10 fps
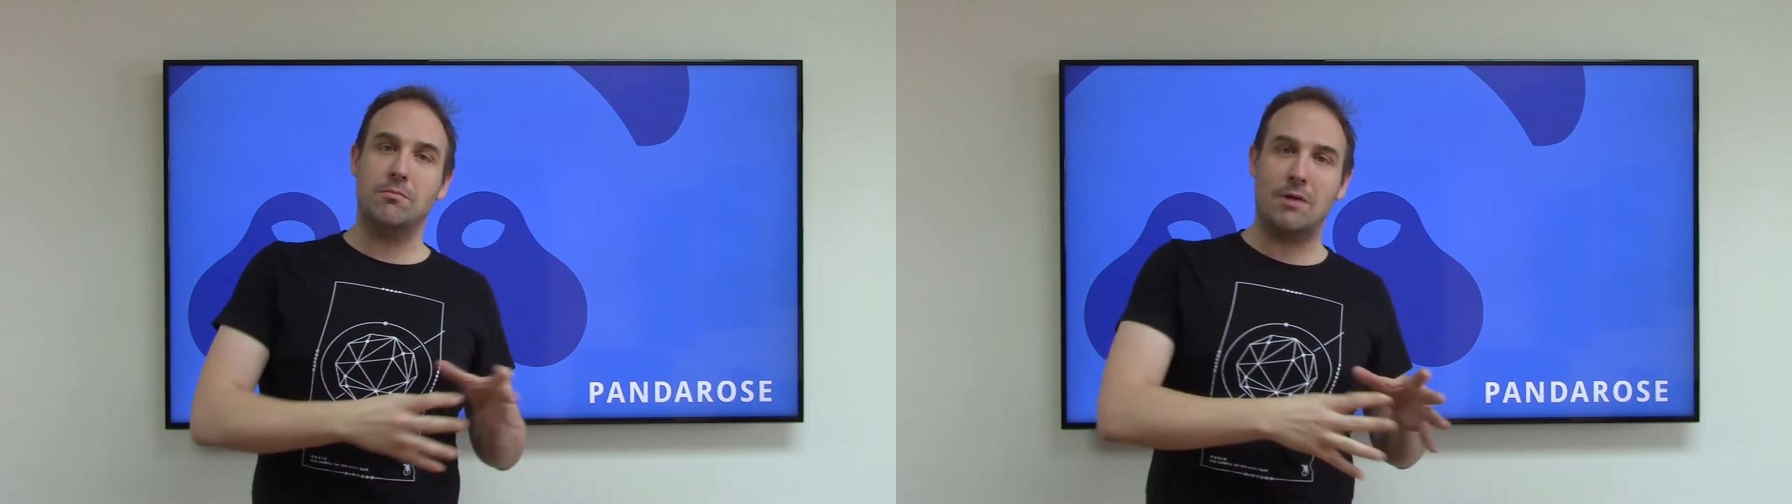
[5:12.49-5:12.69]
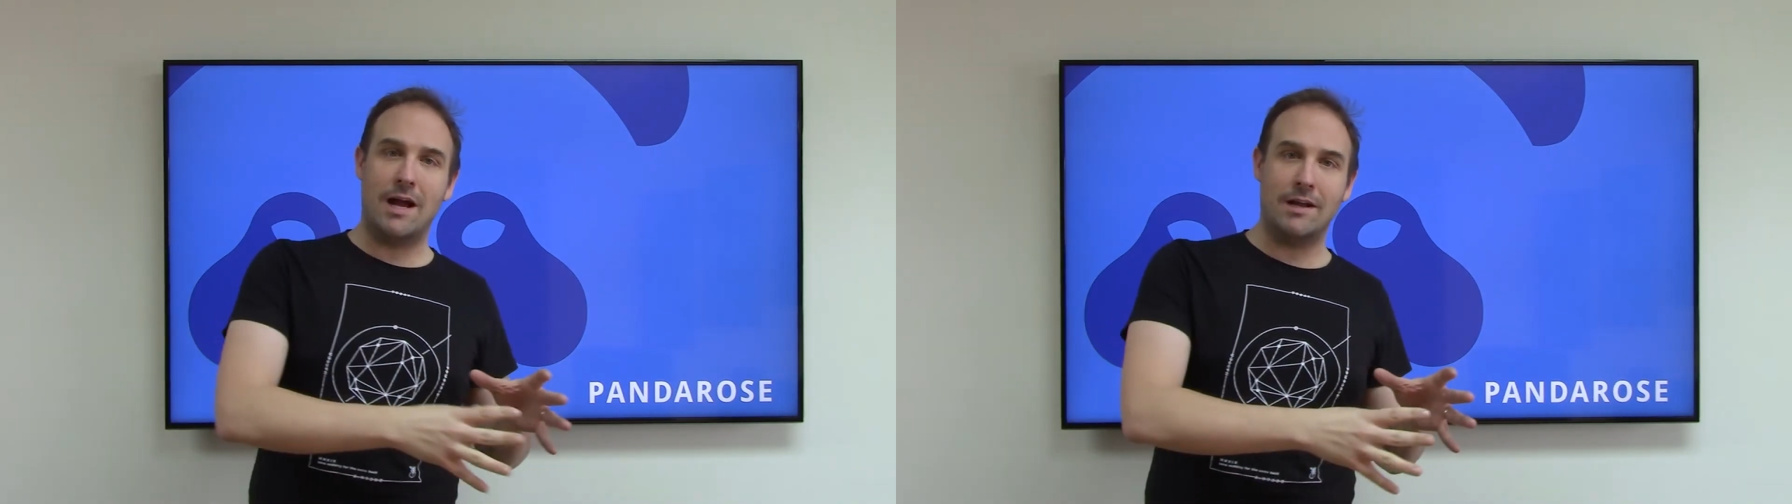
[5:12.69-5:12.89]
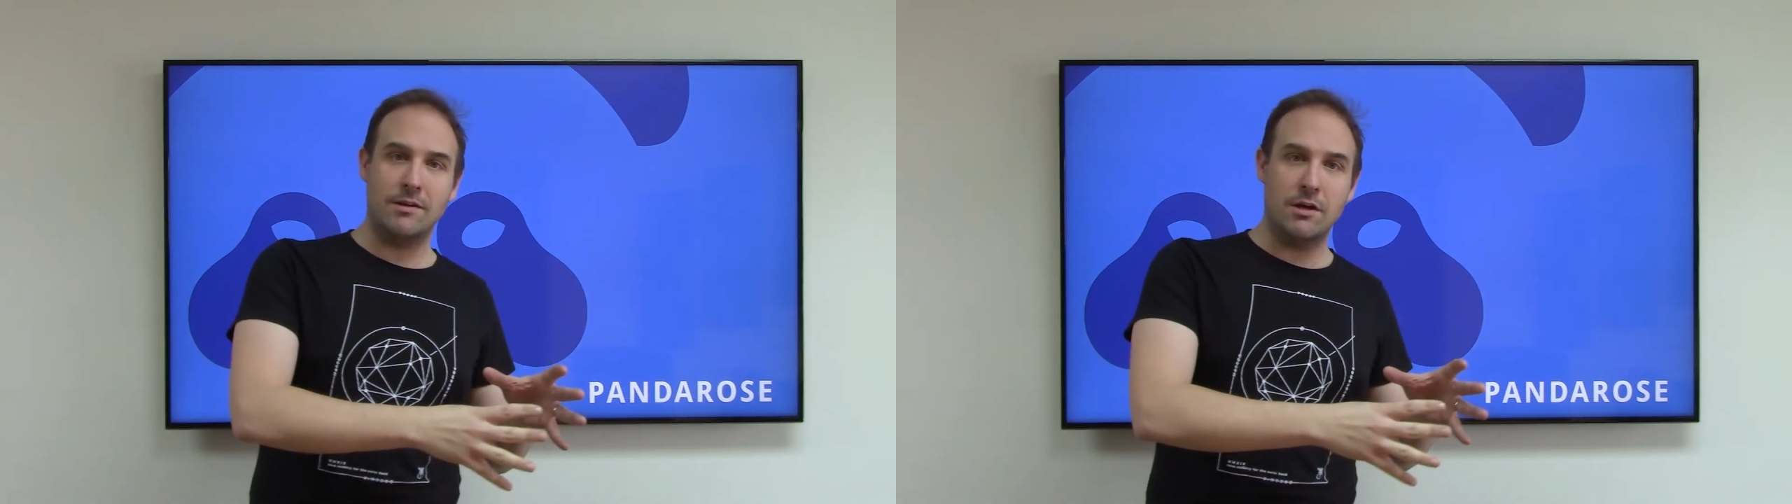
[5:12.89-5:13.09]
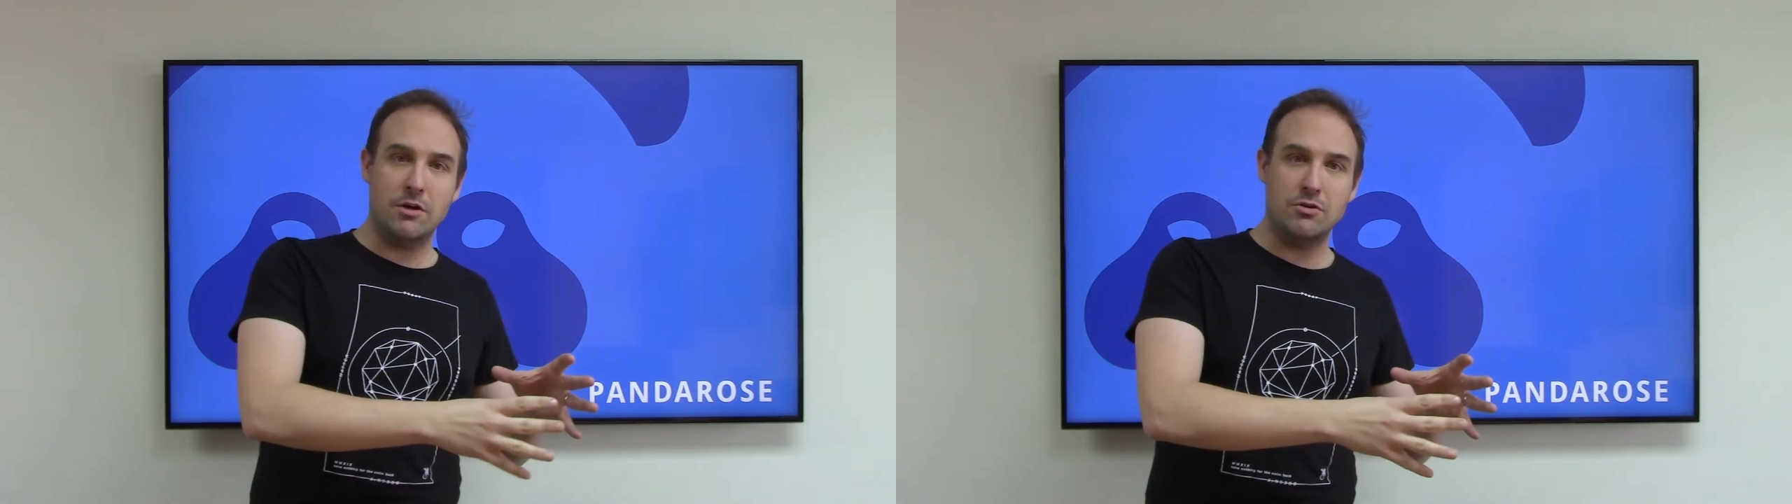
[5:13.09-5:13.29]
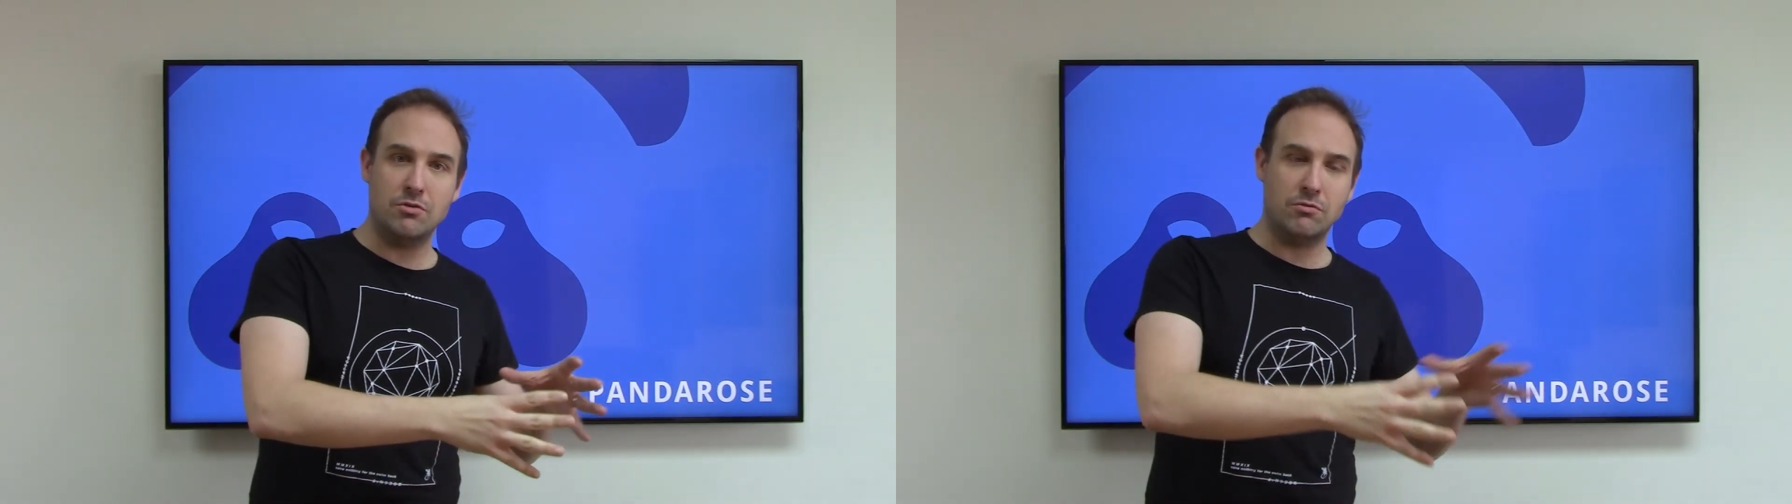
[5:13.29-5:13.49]
brand
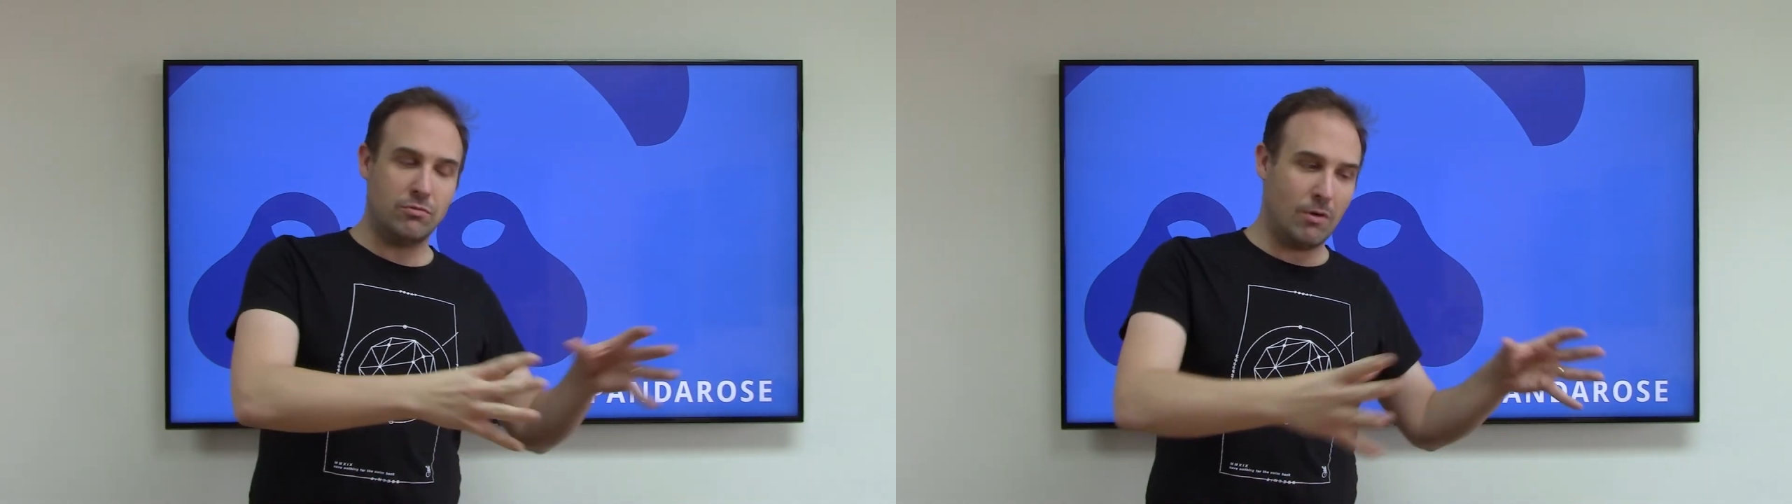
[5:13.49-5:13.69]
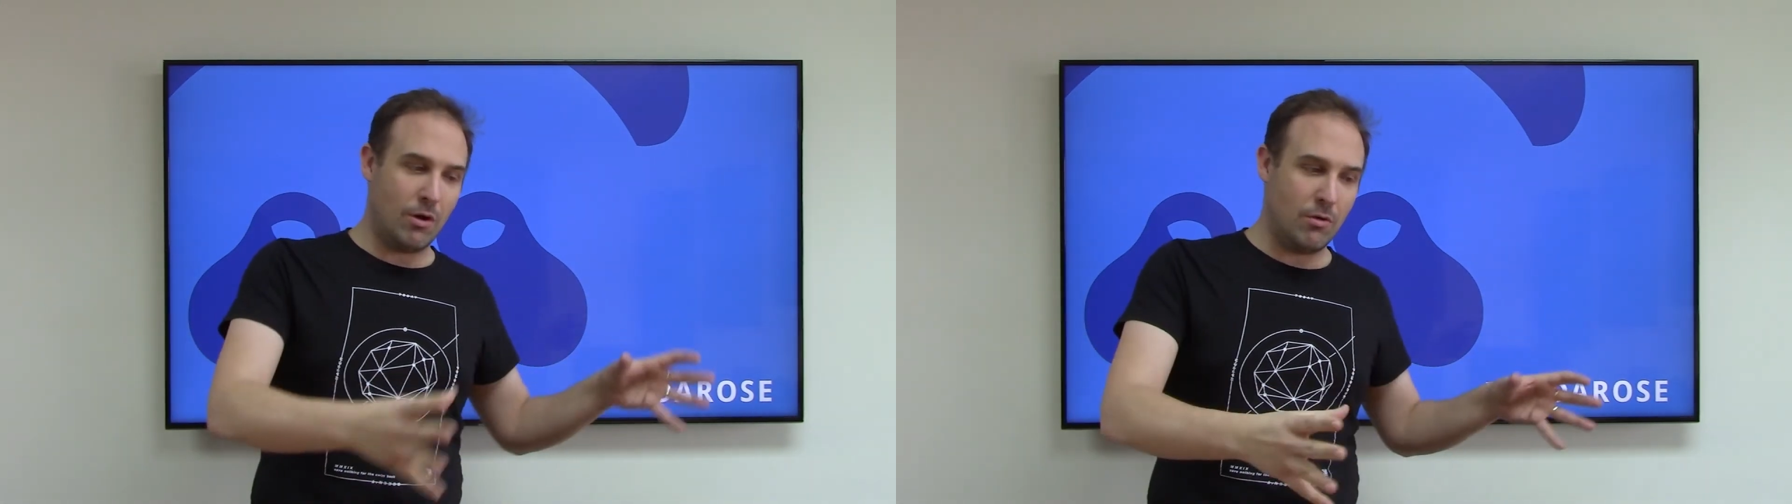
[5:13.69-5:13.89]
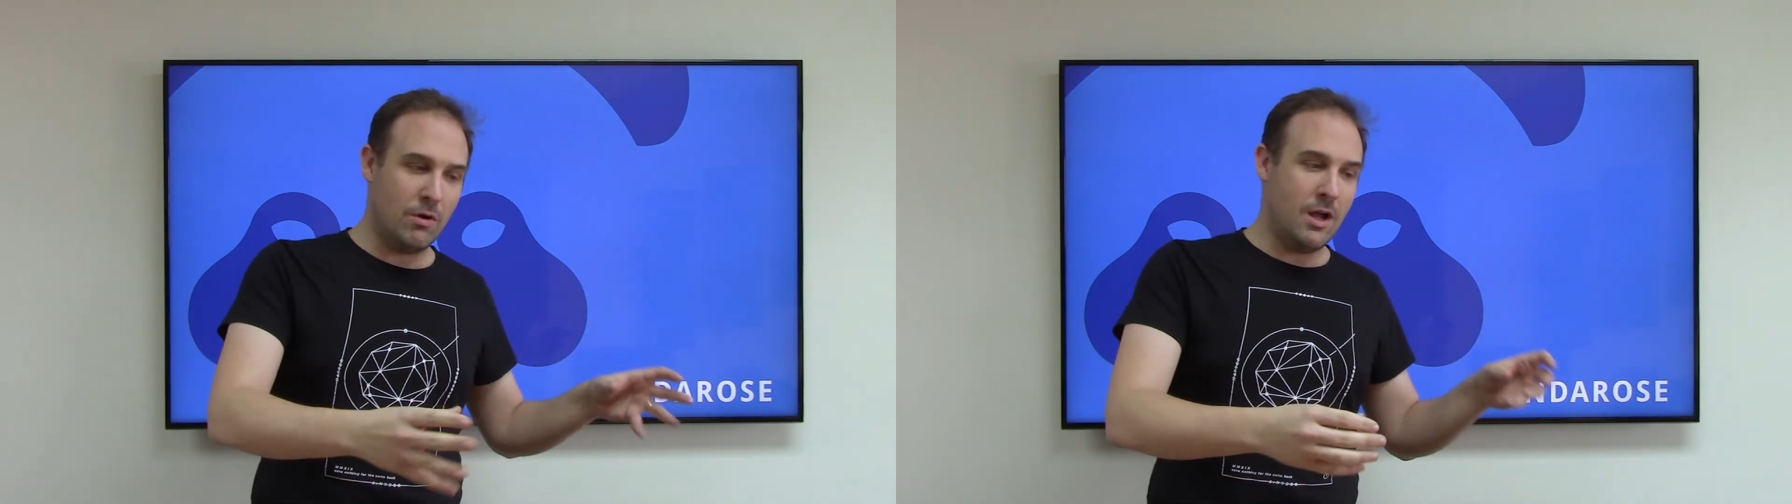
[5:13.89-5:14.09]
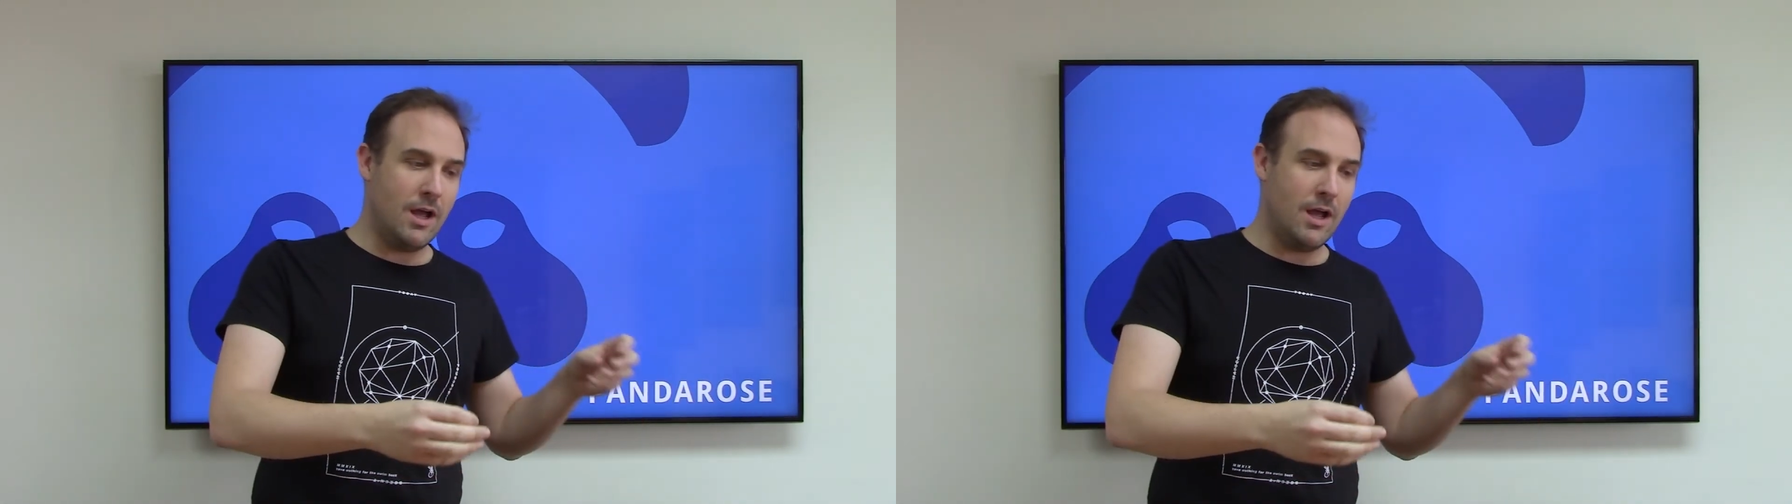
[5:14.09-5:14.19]
to grow